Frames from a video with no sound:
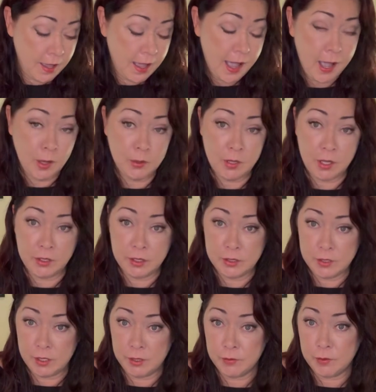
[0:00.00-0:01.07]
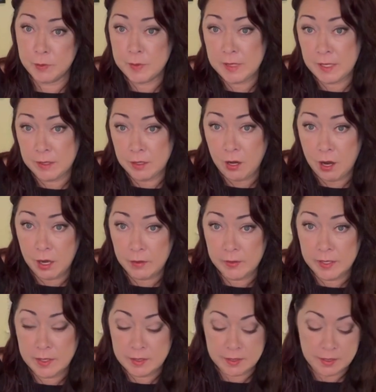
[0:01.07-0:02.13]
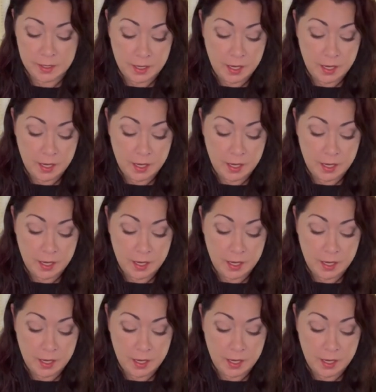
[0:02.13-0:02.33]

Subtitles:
how long it took from seed to harvest,